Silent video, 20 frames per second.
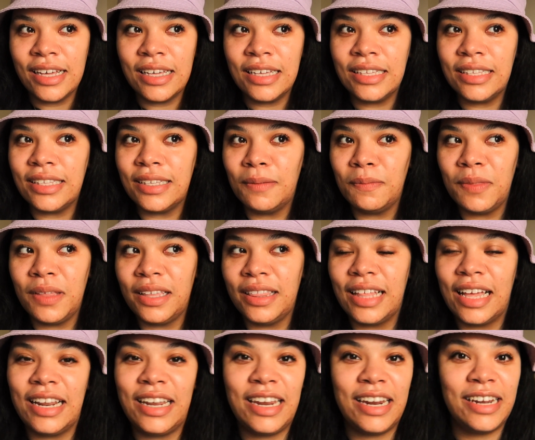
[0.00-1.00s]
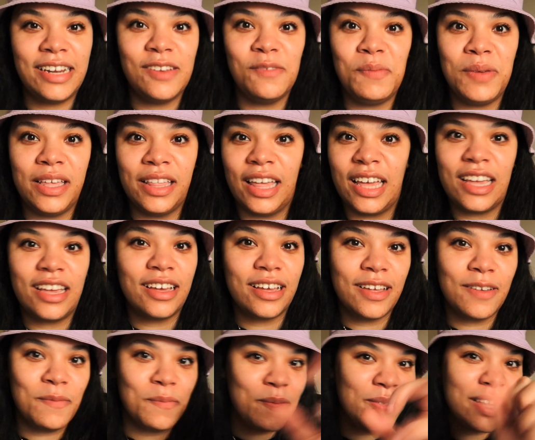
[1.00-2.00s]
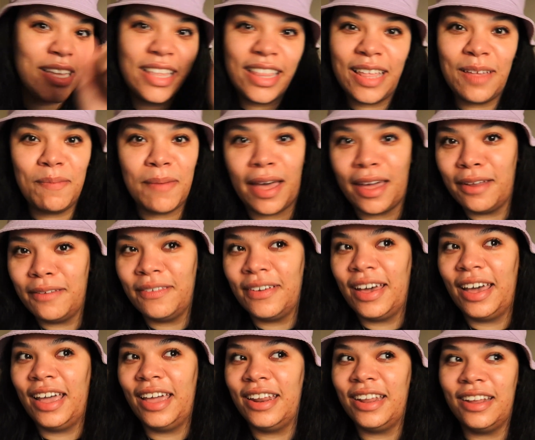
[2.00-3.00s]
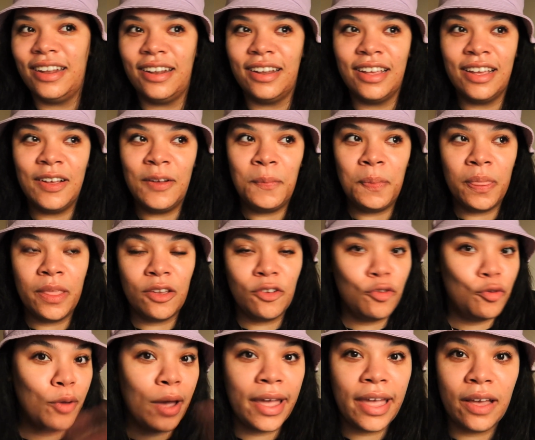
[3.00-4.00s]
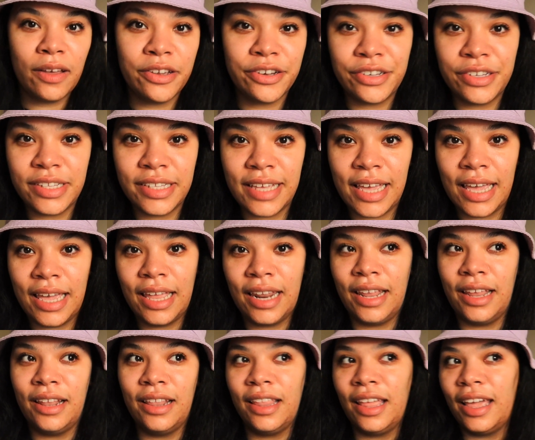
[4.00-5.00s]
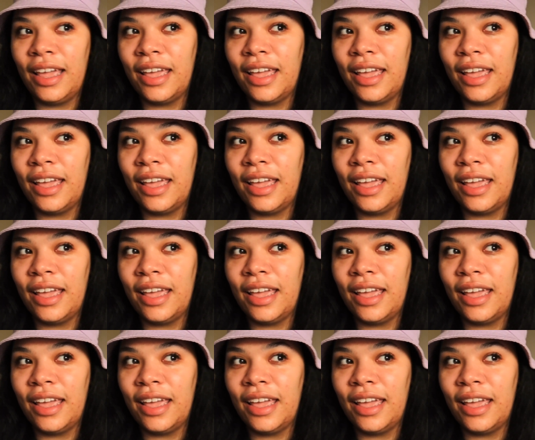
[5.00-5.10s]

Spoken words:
something that needed to be completely mattified and dry out your skin, and